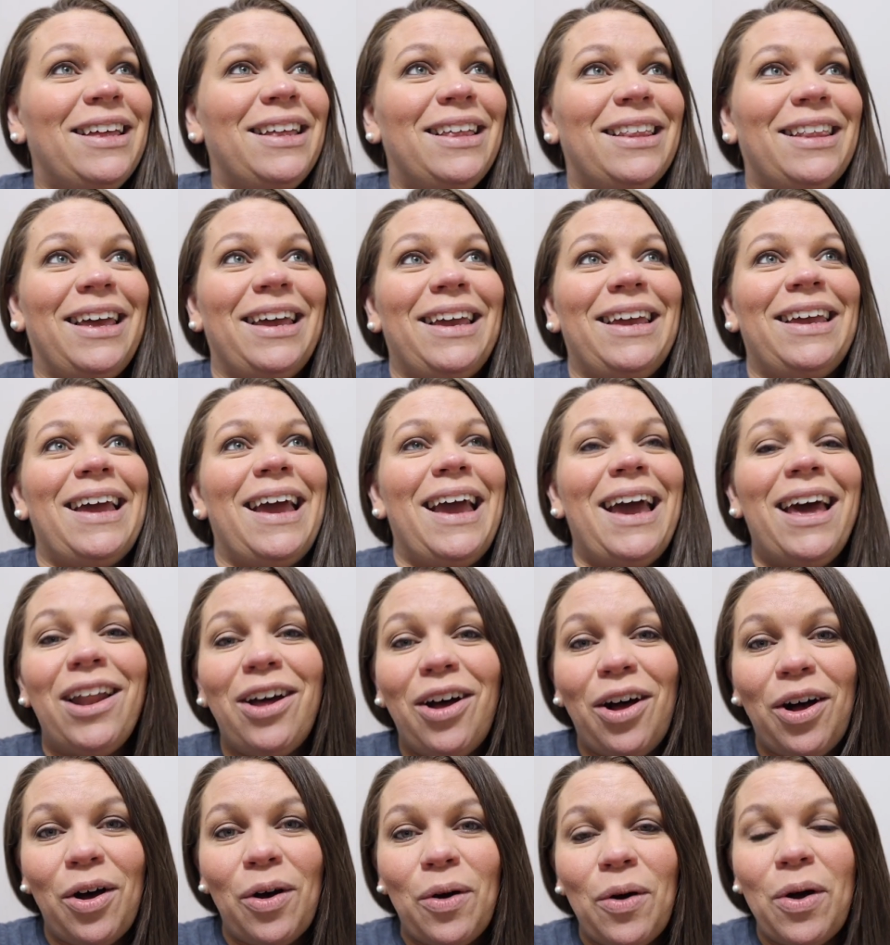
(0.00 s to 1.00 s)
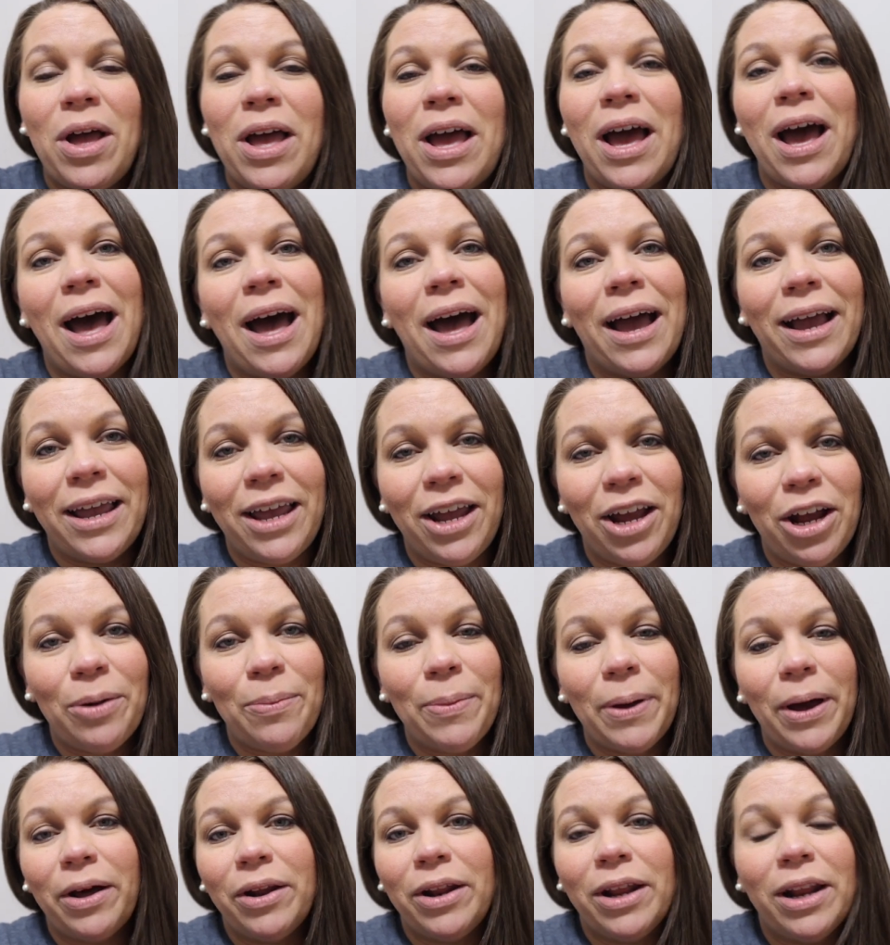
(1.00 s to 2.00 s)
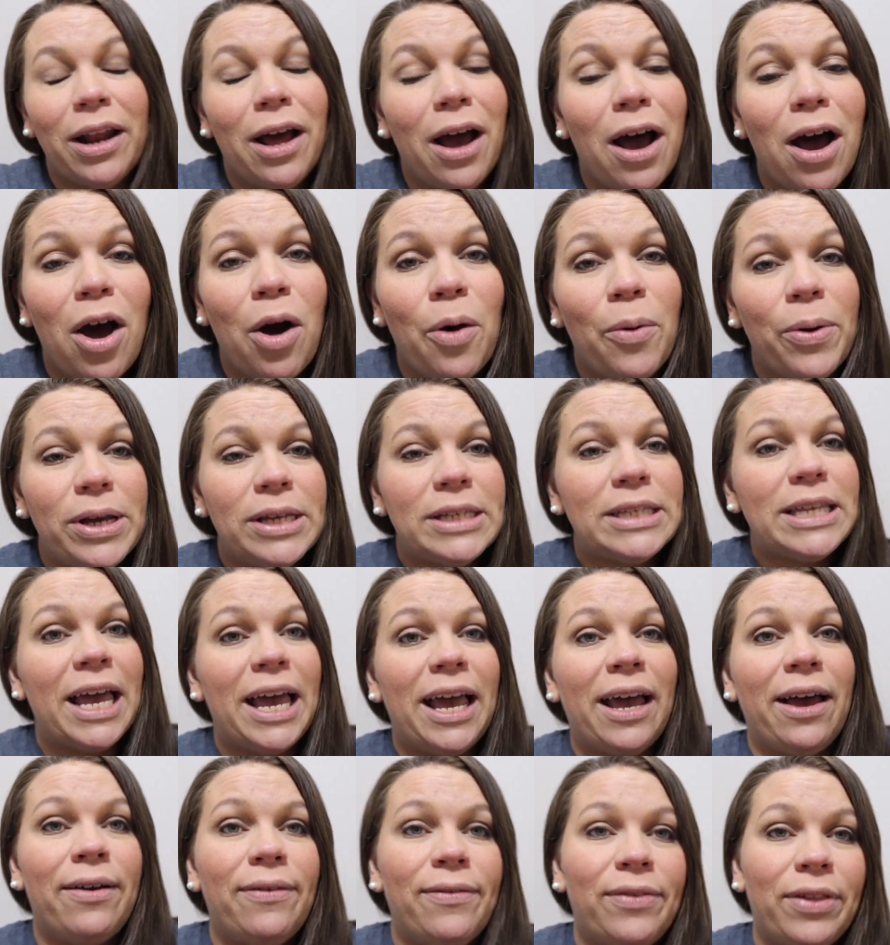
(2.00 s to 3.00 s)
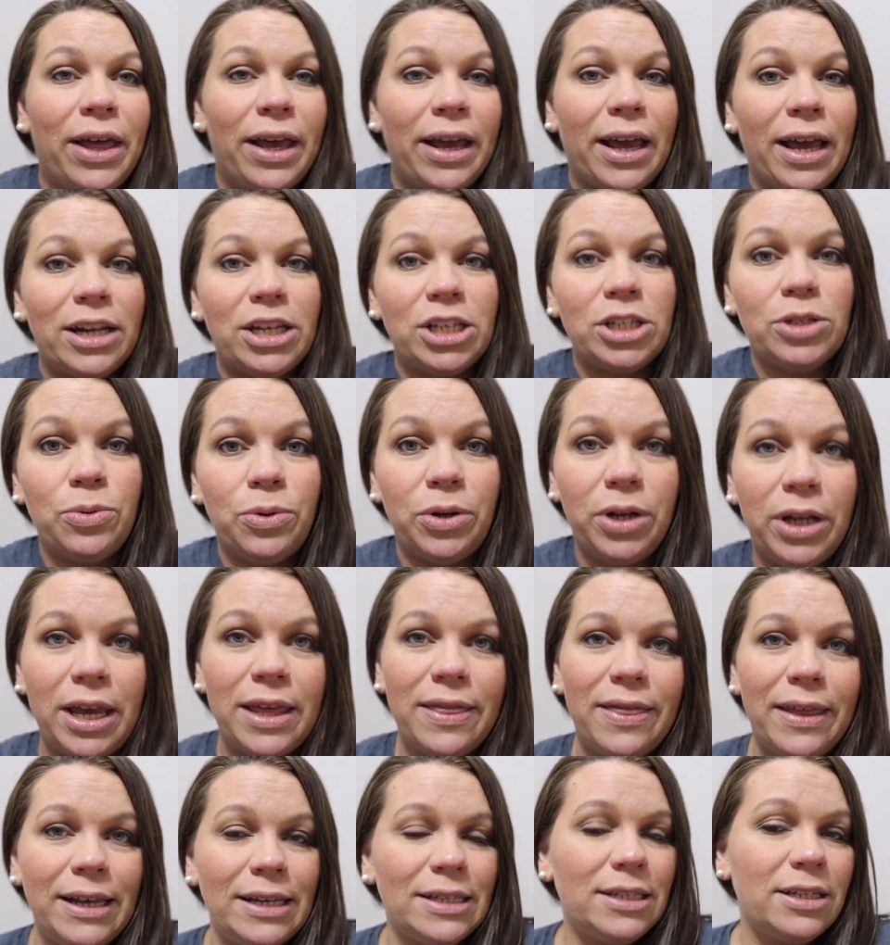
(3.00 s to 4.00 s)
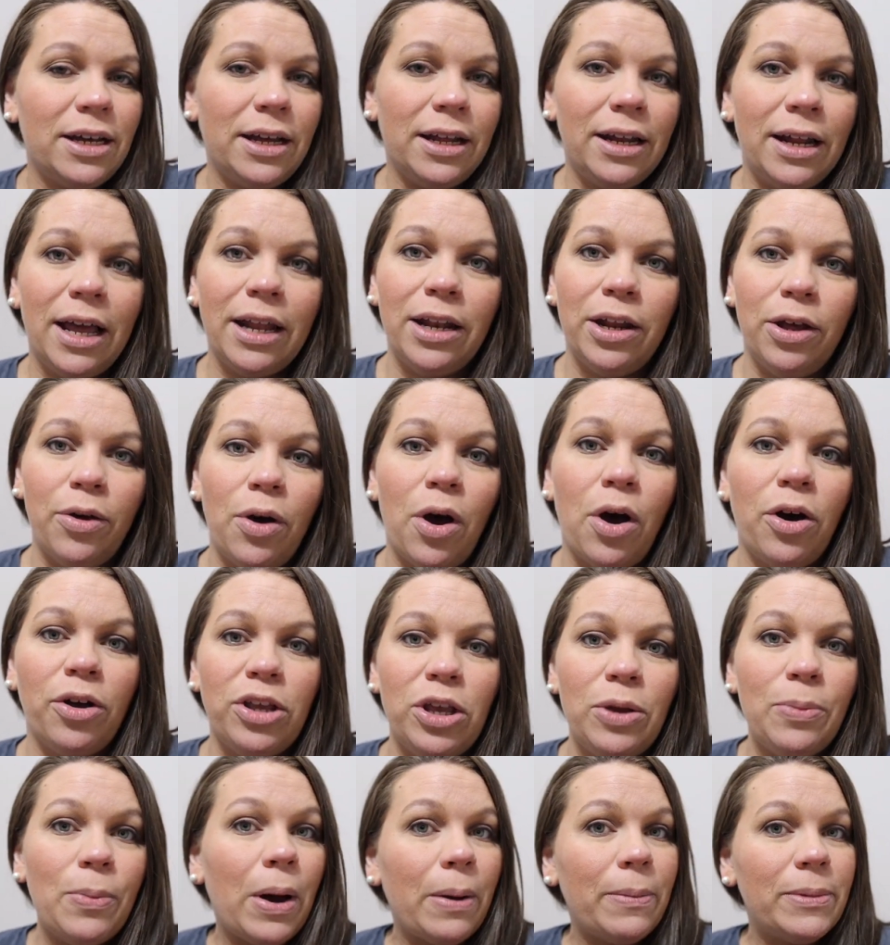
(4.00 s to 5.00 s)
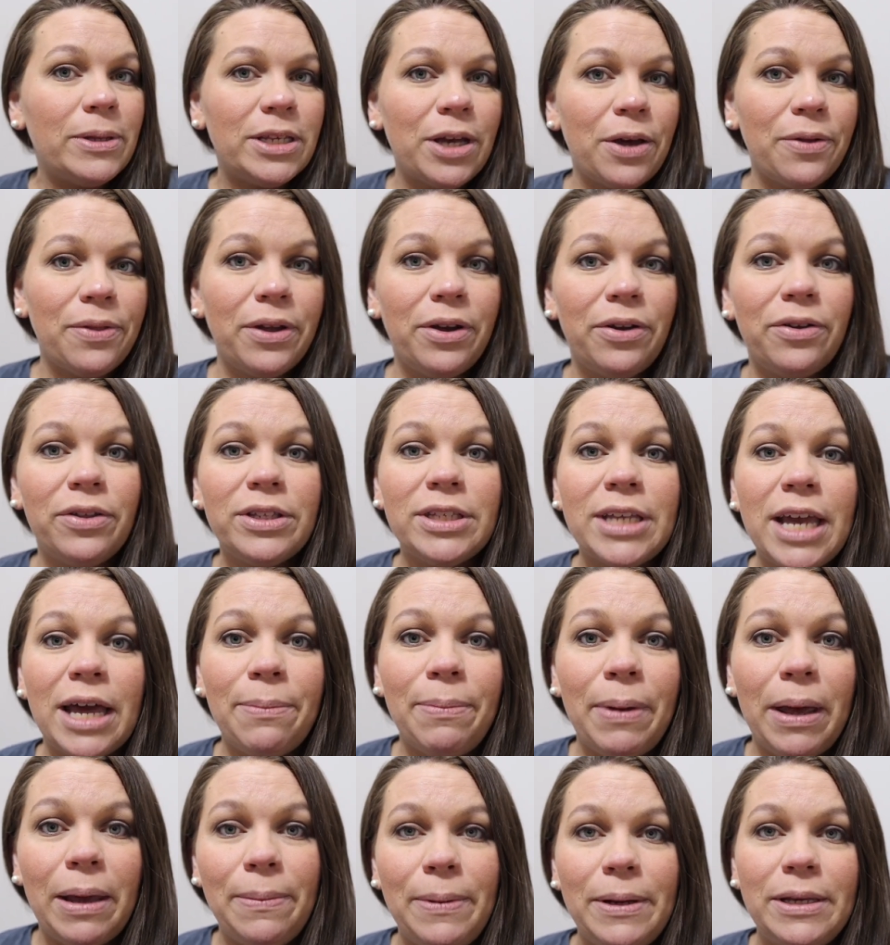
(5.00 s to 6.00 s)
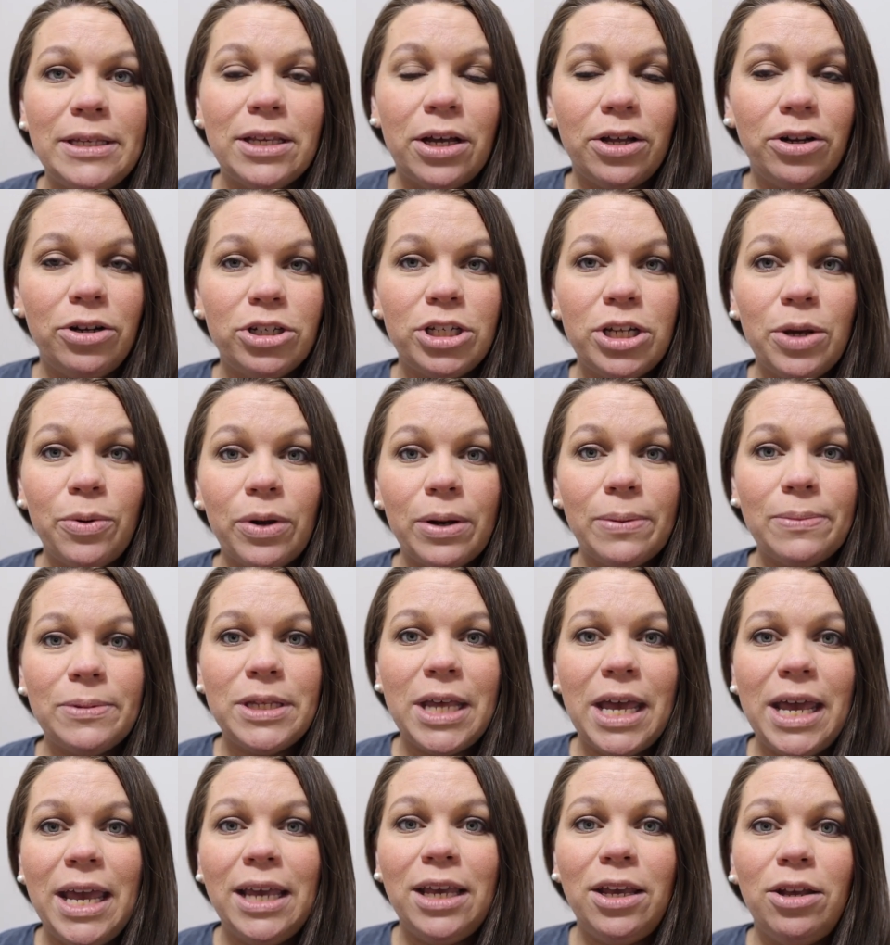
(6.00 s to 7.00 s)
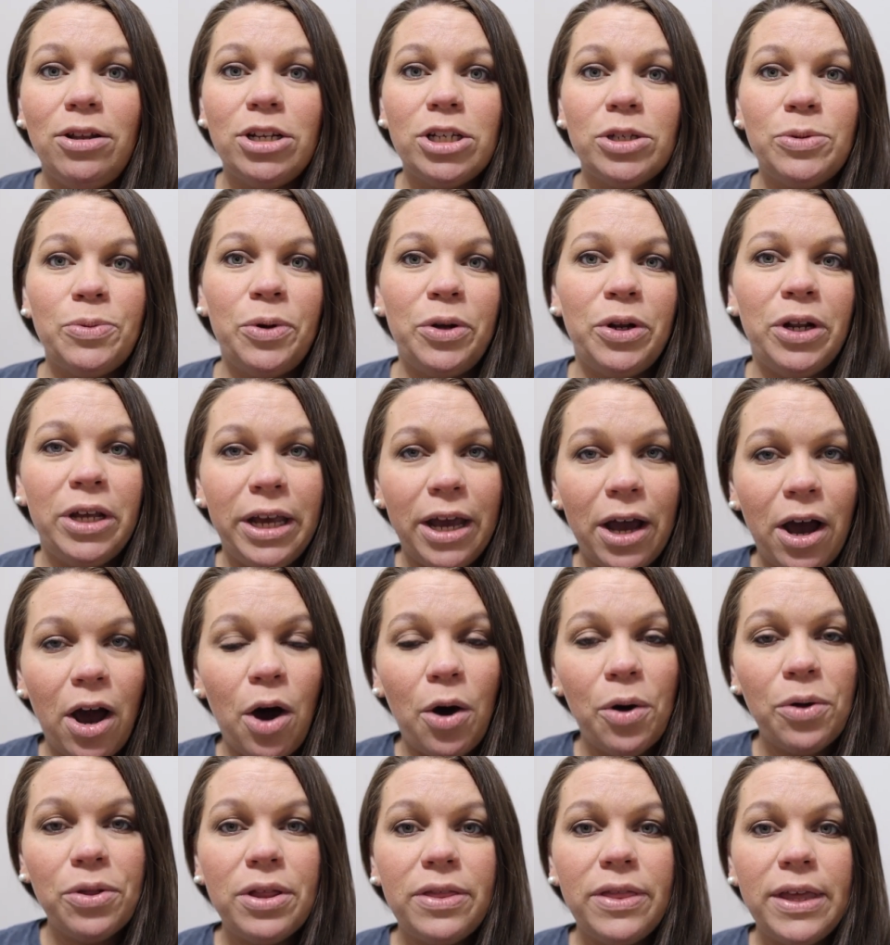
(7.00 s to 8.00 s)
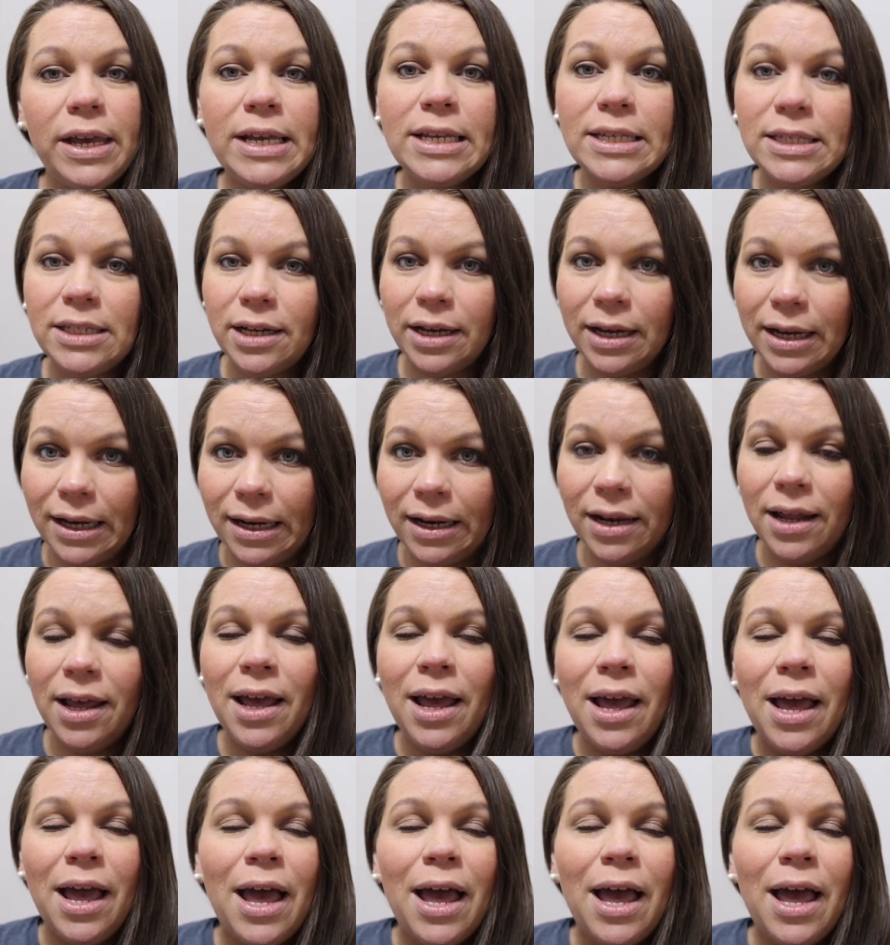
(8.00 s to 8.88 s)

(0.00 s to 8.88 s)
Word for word: like at all i care about it and i always have like i just want to get things done i know all you mamas out there that's had babies understand what i'm saying you just want to get all the things done